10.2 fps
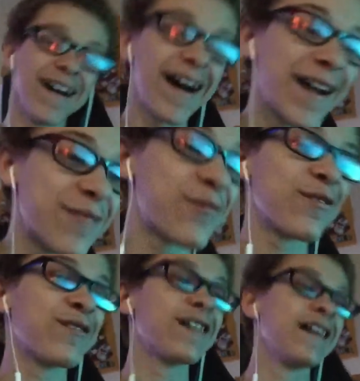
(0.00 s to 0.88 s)
Alright,
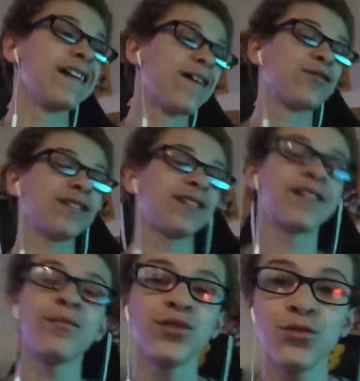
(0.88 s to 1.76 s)
bro. That was a
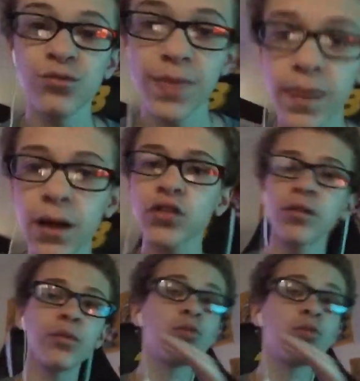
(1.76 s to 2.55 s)
W. That was a W.